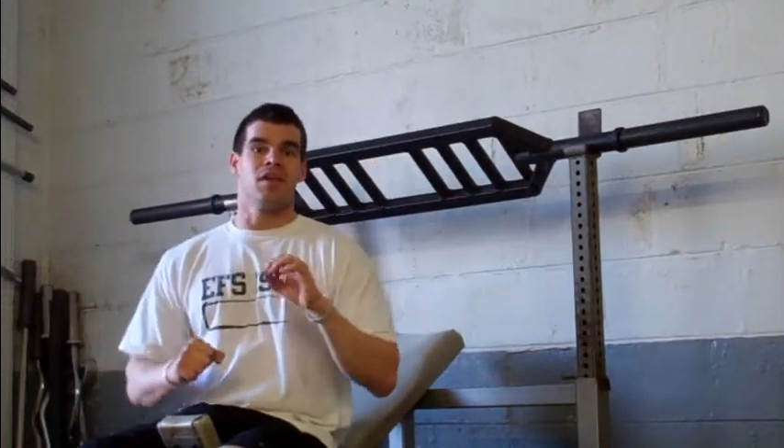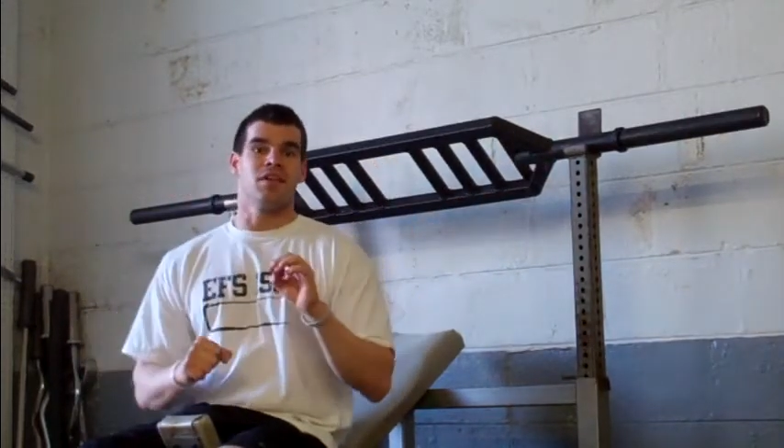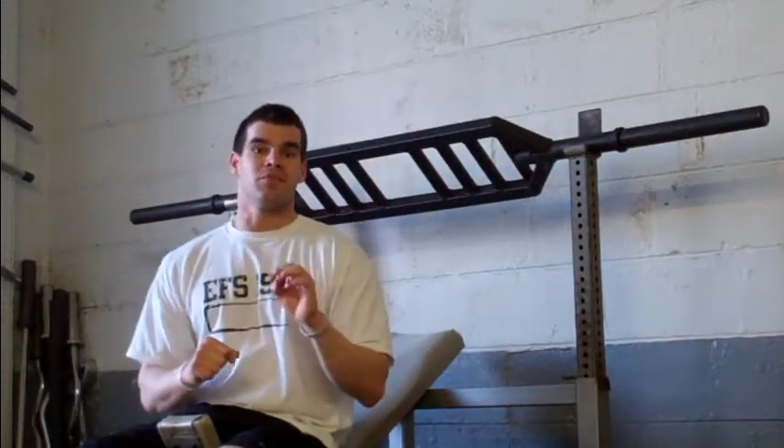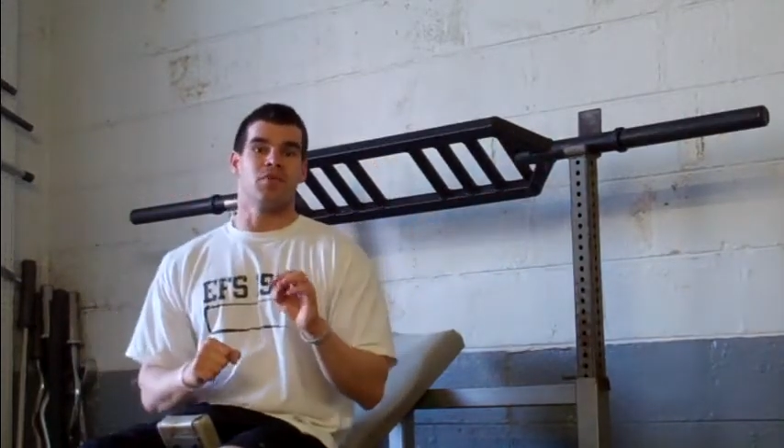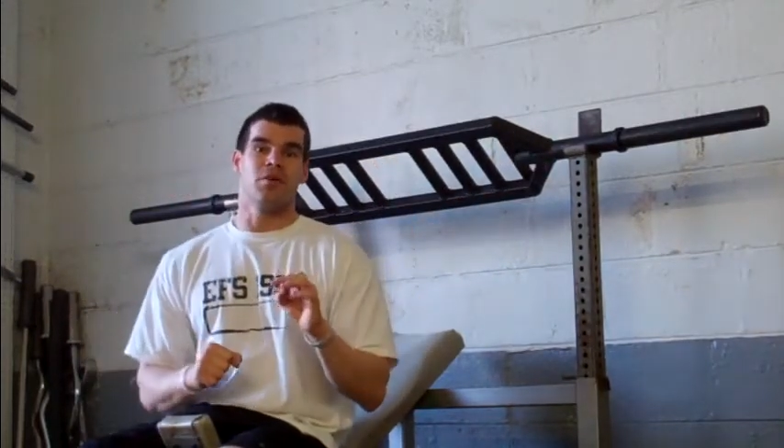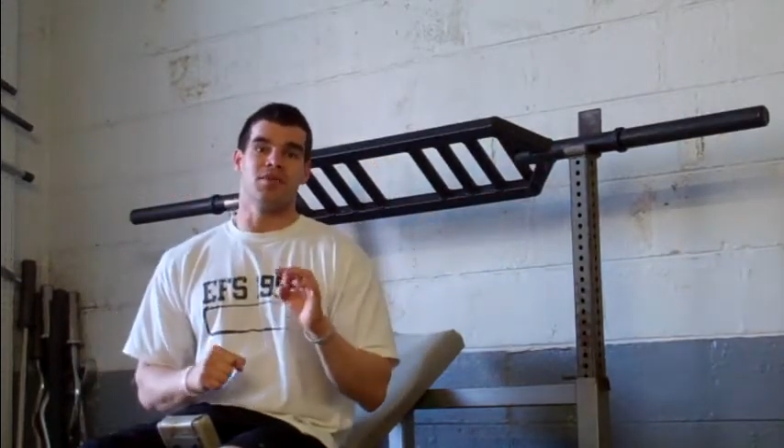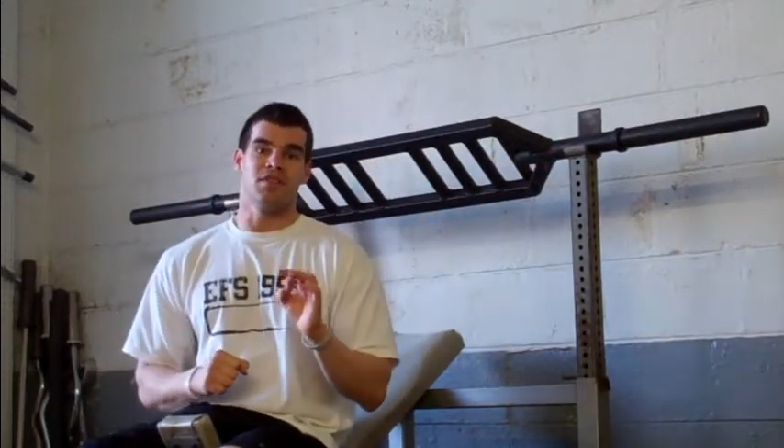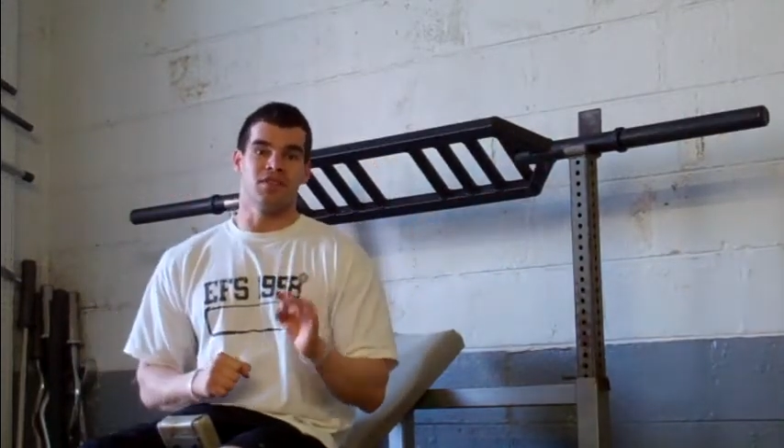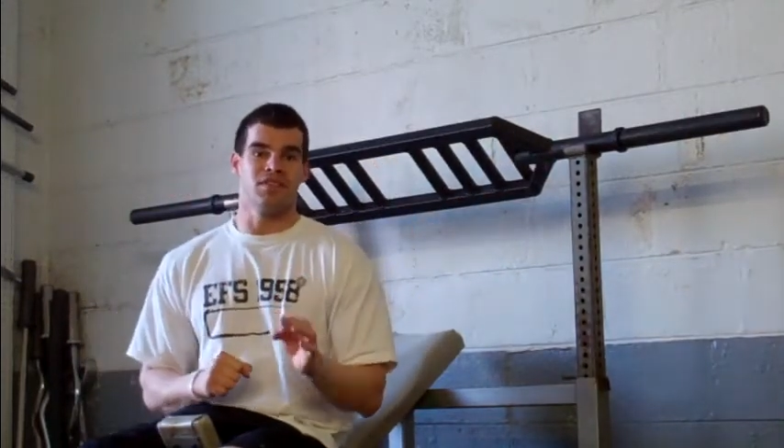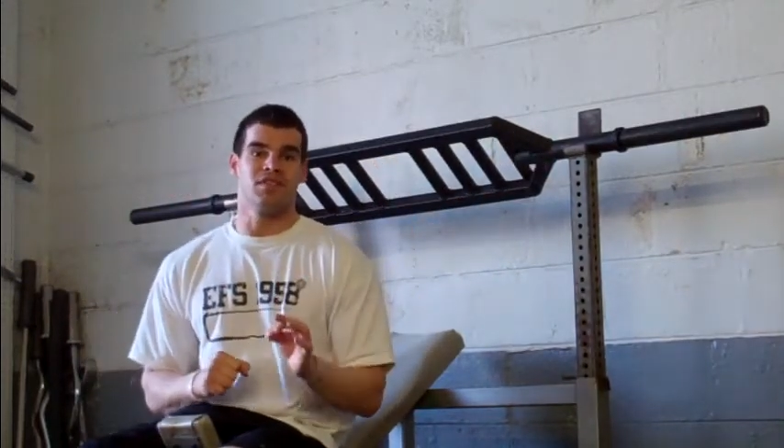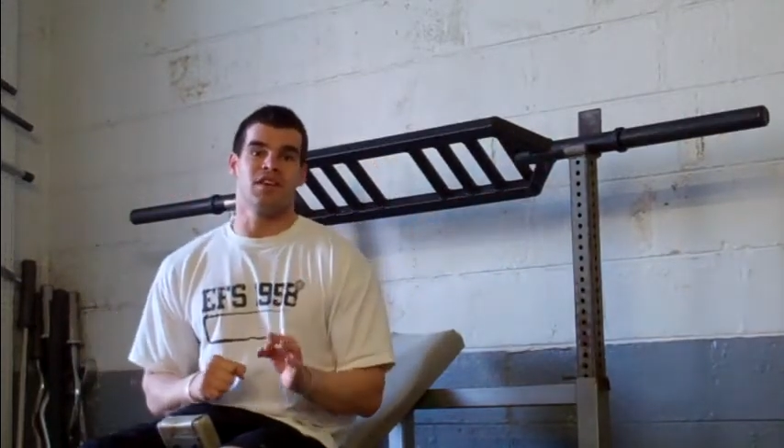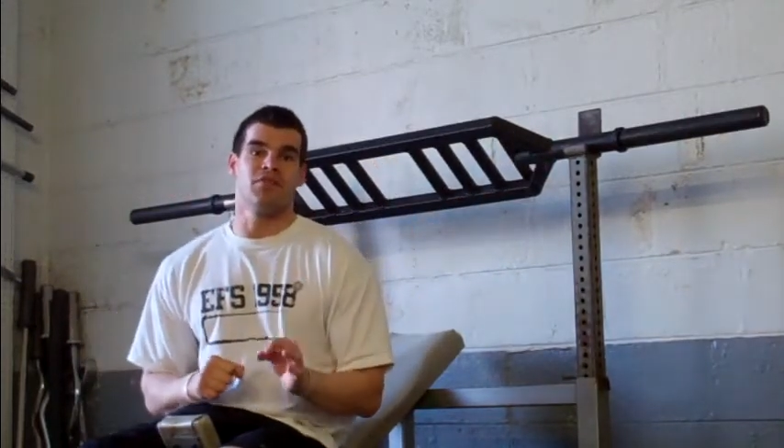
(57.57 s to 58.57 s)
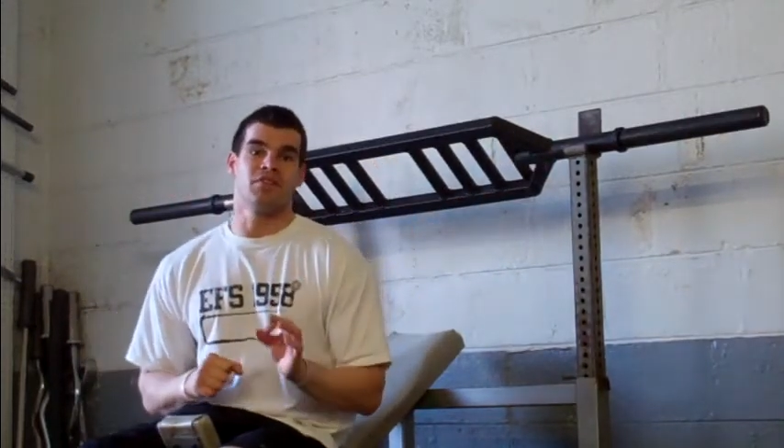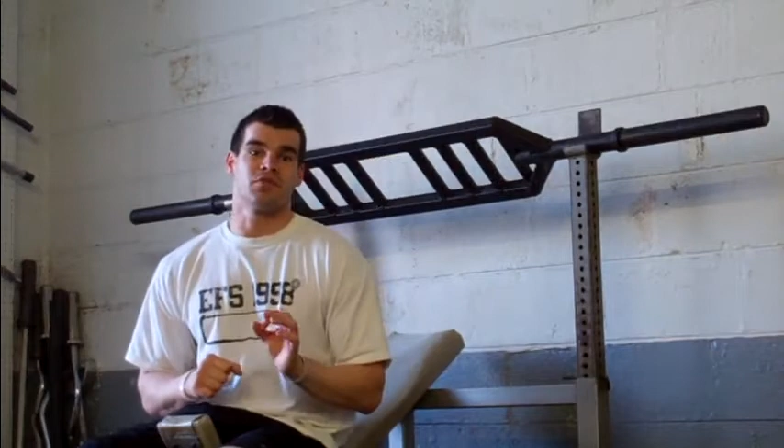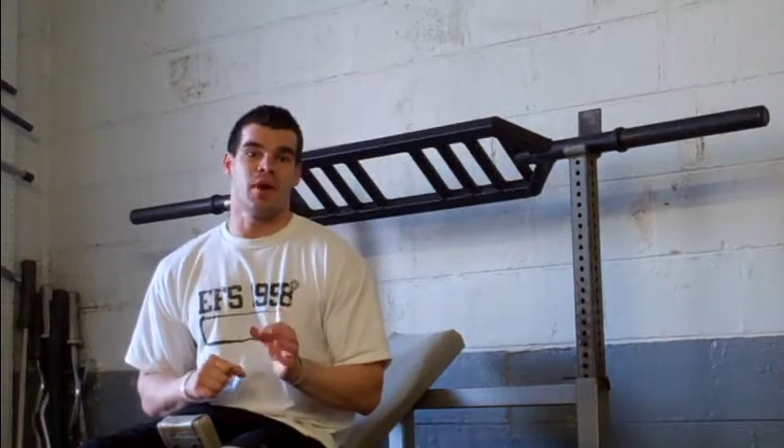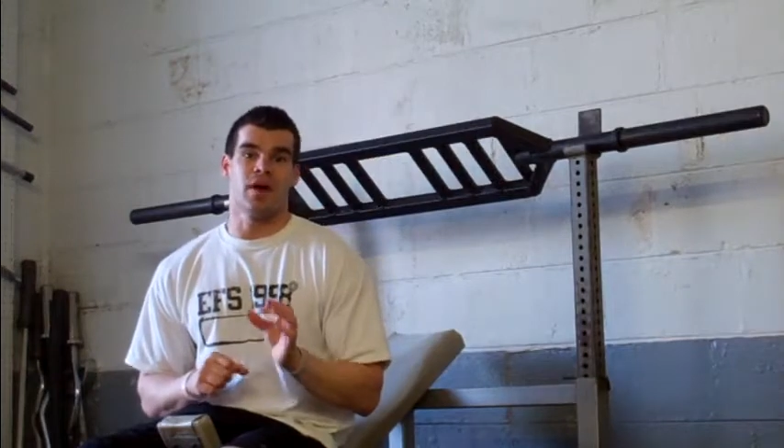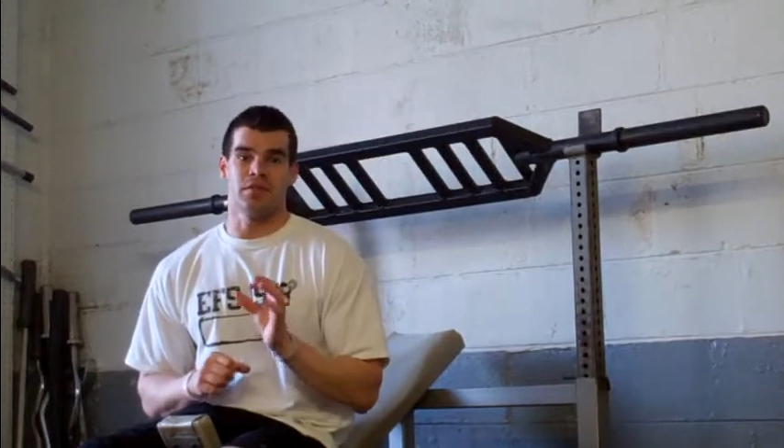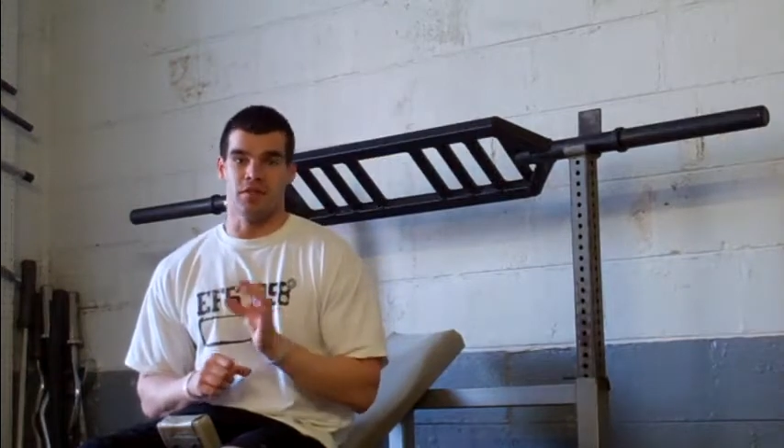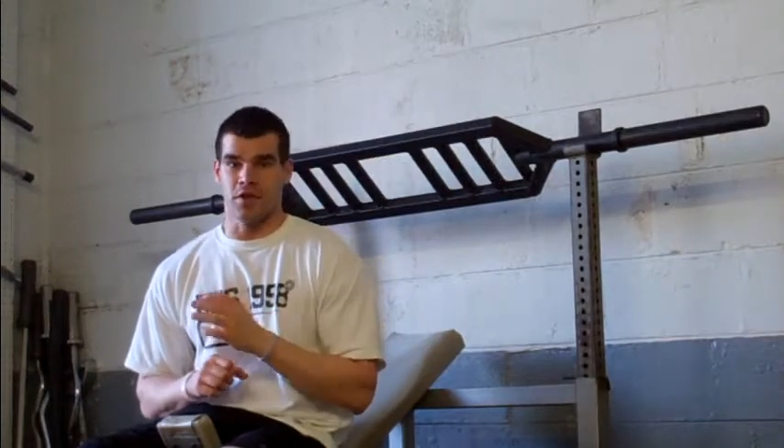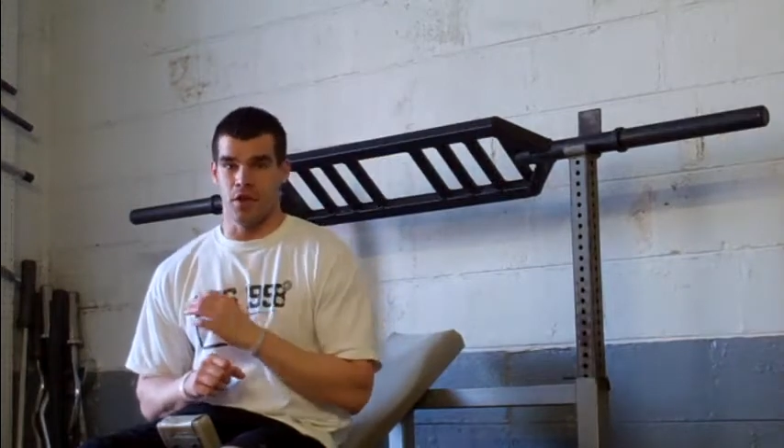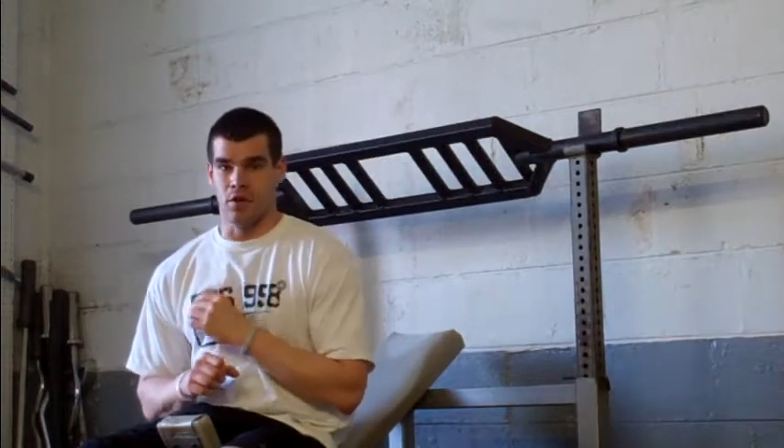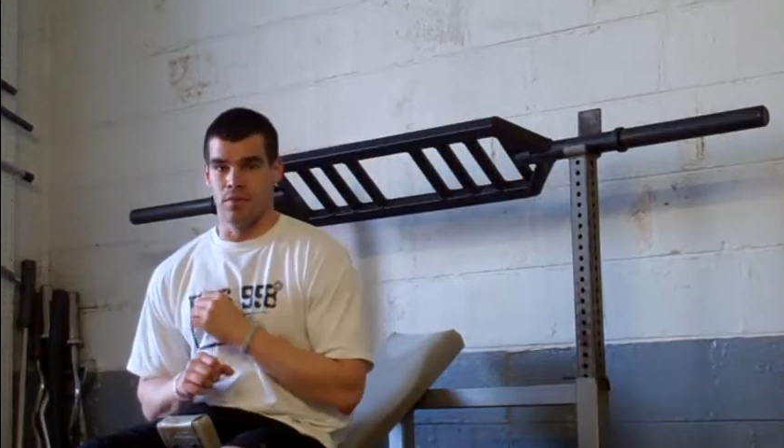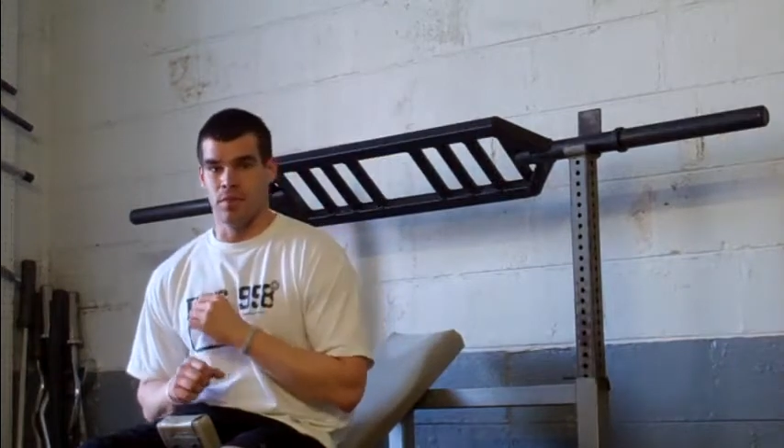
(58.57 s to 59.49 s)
is probably the safest route to go.